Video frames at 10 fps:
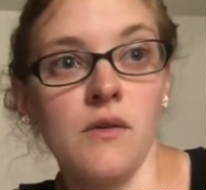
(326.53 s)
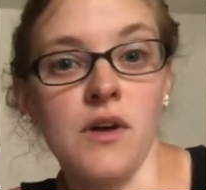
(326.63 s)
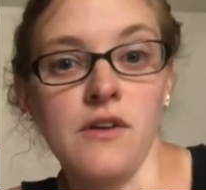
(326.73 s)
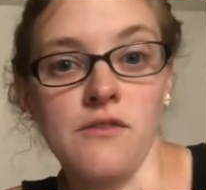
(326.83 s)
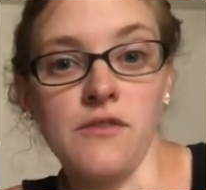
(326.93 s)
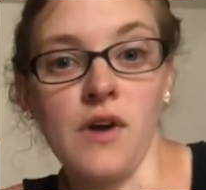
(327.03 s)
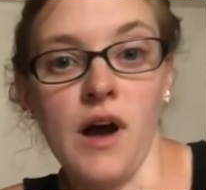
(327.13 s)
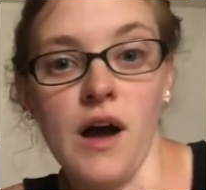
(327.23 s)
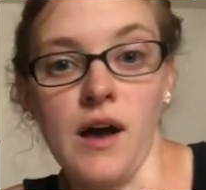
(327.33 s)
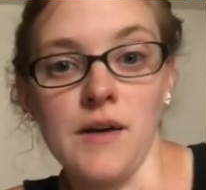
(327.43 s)
if
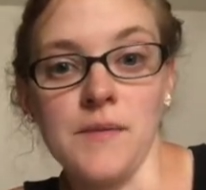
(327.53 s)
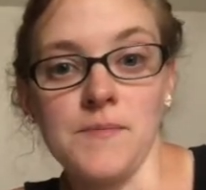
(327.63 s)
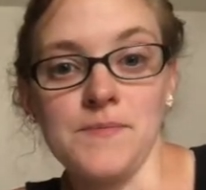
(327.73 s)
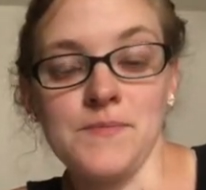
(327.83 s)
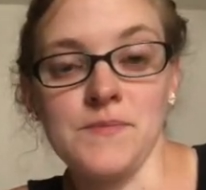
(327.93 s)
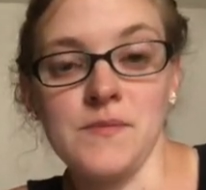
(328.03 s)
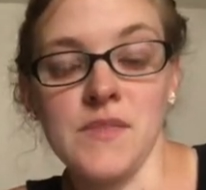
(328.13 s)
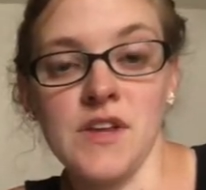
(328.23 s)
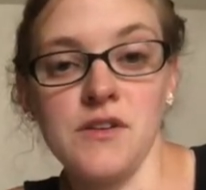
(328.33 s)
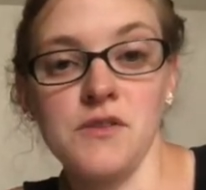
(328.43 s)

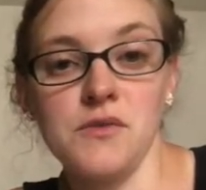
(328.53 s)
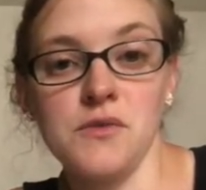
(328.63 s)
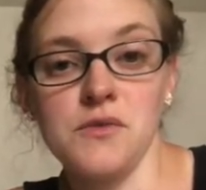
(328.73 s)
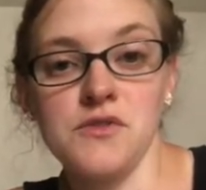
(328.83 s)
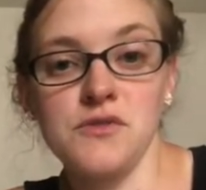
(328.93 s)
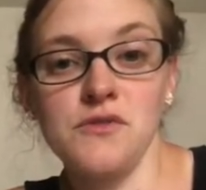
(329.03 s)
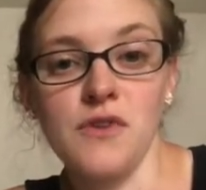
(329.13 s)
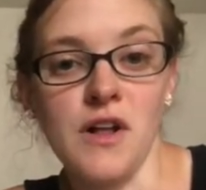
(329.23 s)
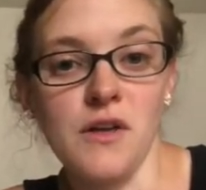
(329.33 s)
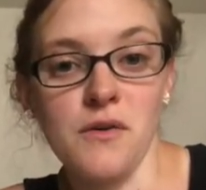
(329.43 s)
you do
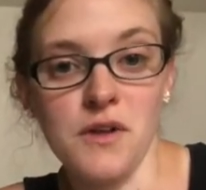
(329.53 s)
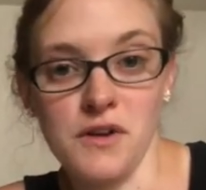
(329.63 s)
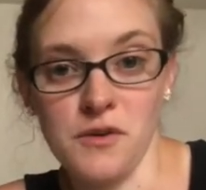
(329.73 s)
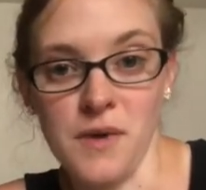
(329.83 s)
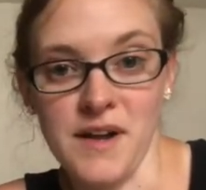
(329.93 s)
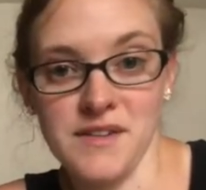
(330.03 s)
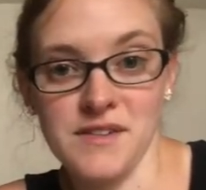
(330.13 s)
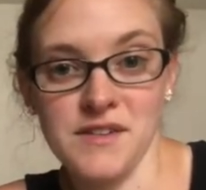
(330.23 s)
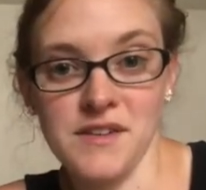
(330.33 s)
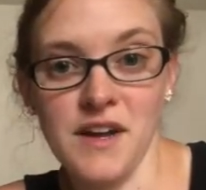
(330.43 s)
follow the
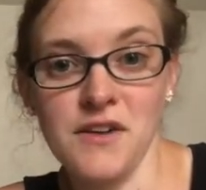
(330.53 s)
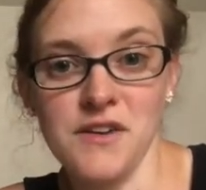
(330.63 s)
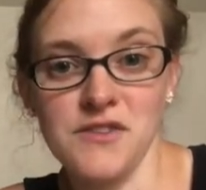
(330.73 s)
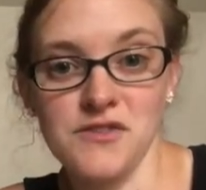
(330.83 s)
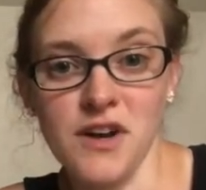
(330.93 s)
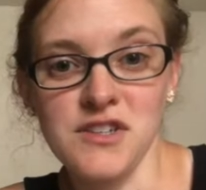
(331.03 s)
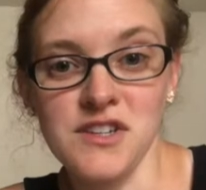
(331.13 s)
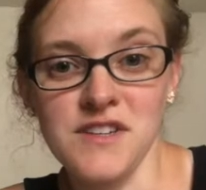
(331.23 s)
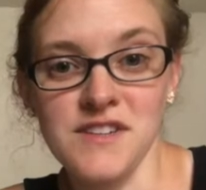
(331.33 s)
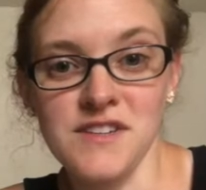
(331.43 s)
correct care
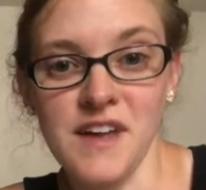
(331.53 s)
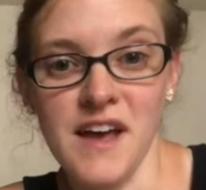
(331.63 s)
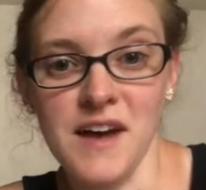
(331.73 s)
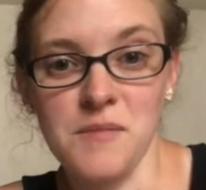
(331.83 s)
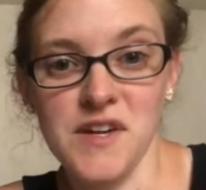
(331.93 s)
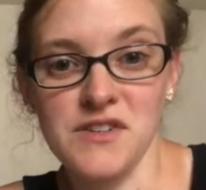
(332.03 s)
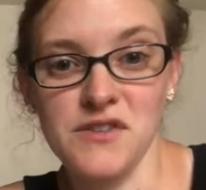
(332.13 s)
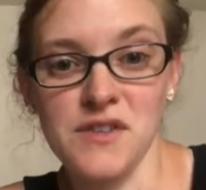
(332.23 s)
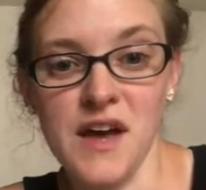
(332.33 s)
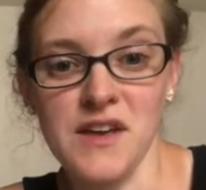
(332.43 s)
instructions and make
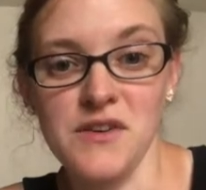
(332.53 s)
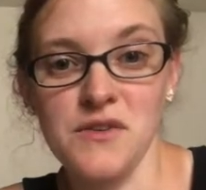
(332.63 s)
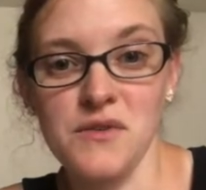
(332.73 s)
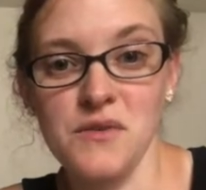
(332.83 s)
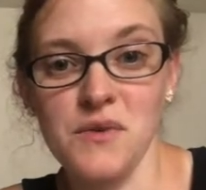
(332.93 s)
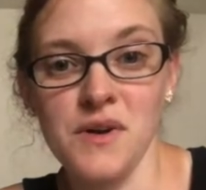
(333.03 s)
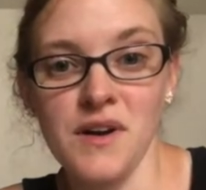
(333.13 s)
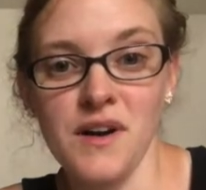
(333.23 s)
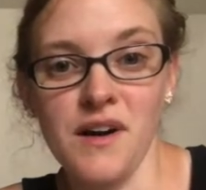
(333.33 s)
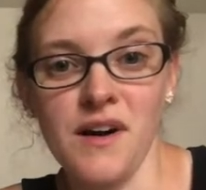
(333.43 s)
sure that you
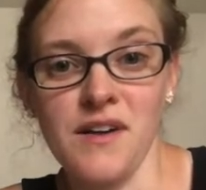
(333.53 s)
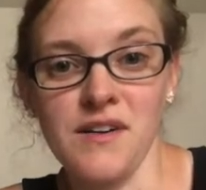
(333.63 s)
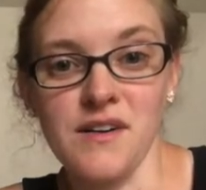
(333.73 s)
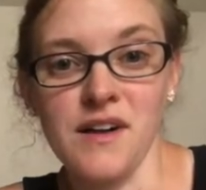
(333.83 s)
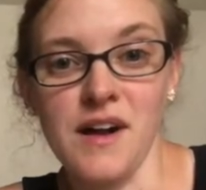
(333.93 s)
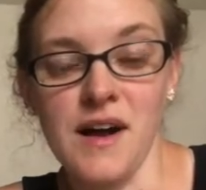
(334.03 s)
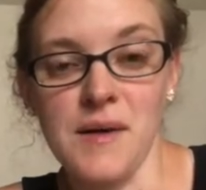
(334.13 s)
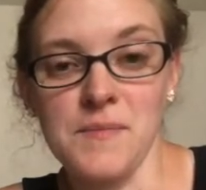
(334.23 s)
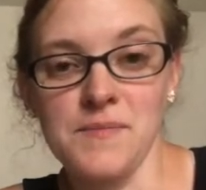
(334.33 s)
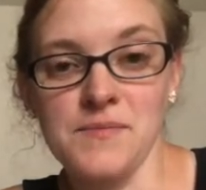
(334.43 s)
are
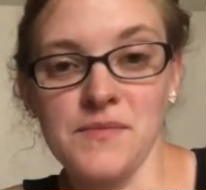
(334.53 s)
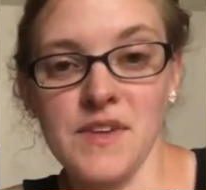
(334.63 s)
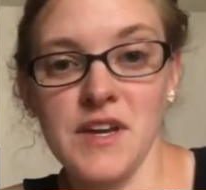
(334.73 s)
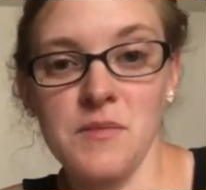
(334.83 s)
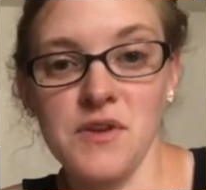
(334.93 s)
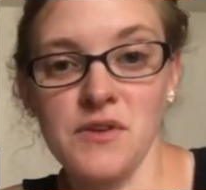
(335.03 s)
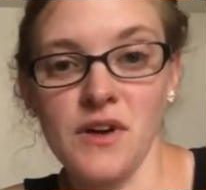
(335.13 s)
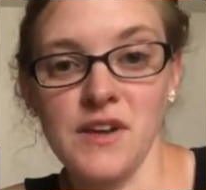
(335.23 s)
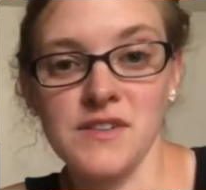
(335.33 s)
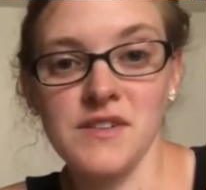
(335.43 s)
keeping your
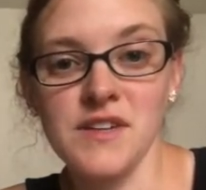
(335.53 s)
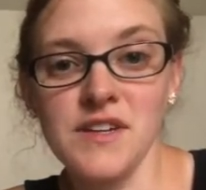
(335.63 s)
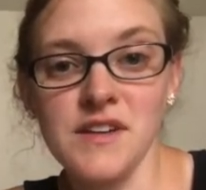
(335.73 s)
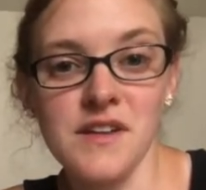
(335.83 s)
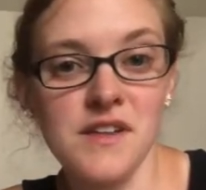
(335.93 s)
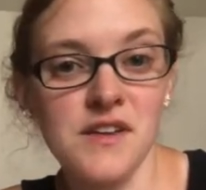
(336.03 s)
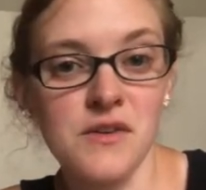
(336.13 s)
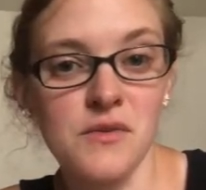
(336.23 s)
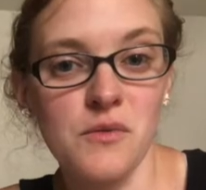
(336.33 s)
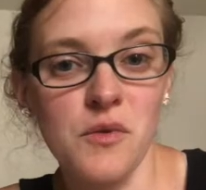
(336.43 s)
cloths clean,
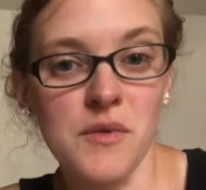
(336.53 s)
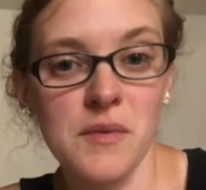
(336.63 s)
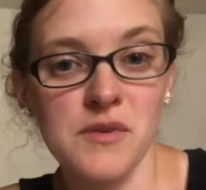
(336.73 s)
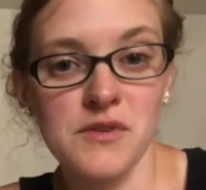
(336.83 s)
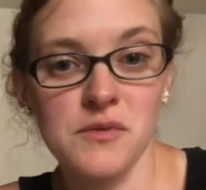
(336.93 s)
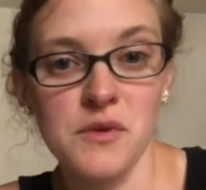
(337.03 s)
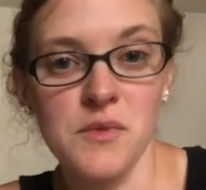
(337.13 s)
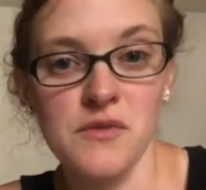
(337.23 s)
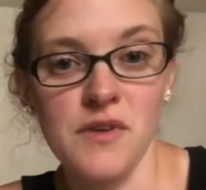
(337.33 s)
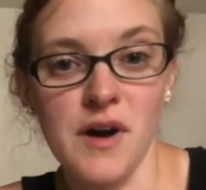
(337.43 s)
you will be able to
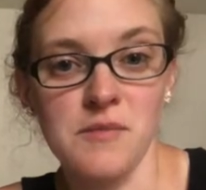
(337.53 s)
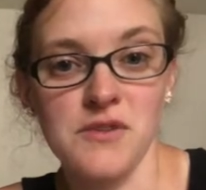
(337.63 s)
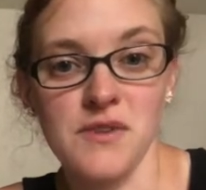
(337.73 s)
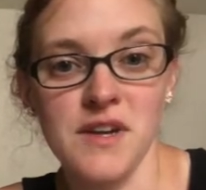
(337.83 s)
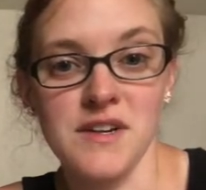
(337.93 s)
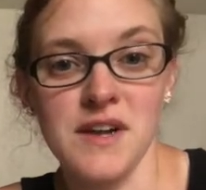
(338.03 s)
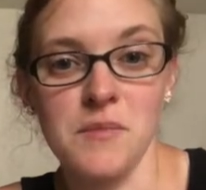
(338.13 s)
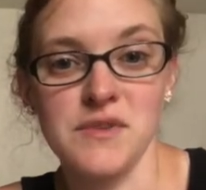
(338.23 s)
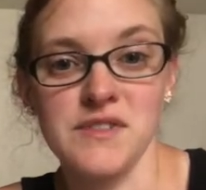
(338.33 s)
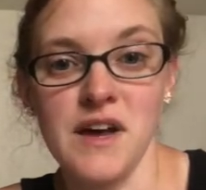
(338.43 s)
remove up to
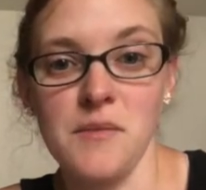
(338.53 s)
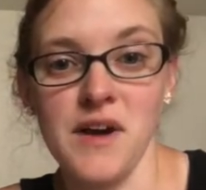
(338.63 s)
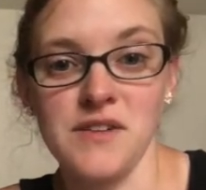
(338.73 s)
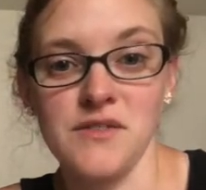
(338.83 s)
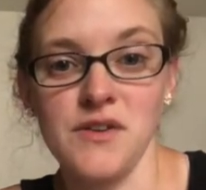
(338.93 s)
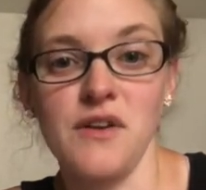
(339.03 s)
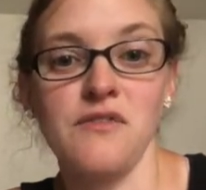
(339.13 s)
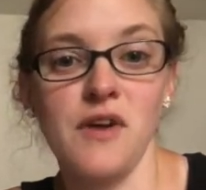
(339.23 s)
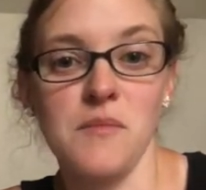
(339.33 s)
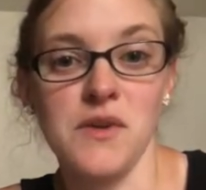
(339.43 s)
99% of bacteria
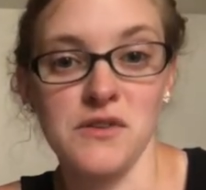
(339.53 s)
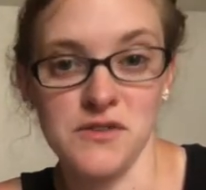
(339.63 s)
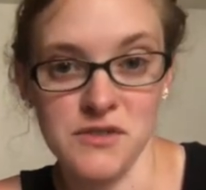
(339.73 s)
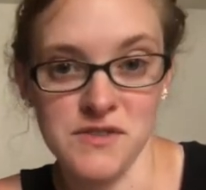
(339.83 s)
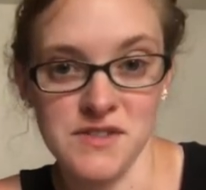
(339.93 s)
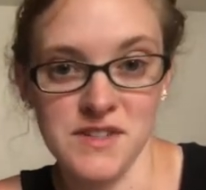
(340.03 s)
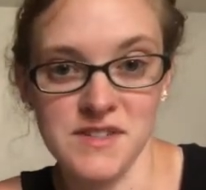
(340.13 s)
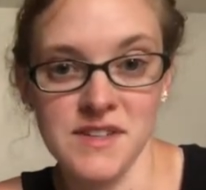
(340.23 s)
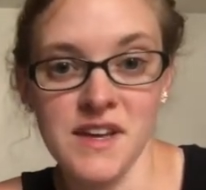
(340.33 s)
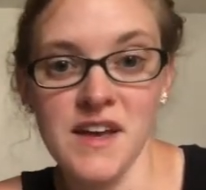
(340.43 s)
from your
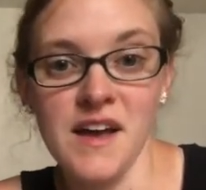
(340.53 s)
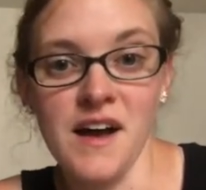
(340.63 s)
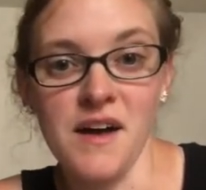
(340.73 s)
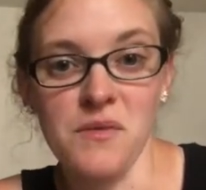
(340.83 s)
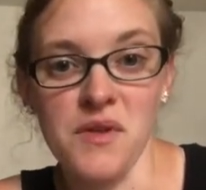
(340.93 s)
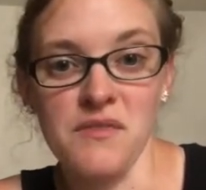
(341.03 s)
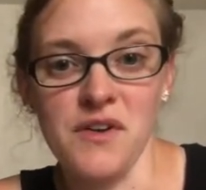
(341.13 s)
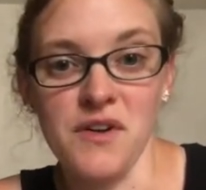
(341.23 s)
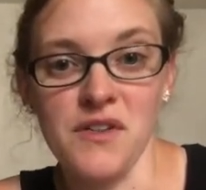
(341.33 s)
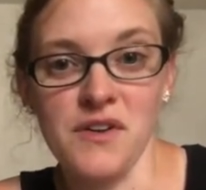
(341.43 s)
surfaces with
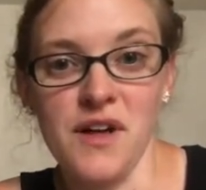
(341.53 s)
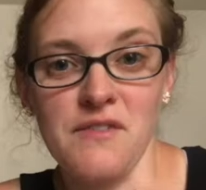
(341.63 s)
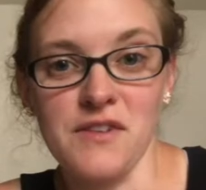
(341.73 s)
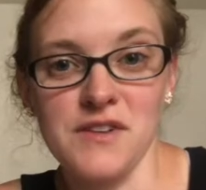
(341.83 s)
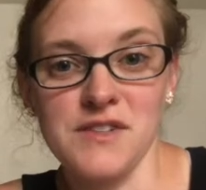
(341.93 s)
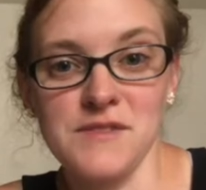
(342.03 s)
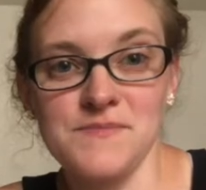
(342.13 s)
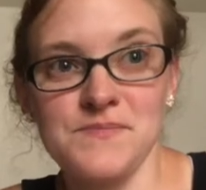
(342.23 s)
very little effort.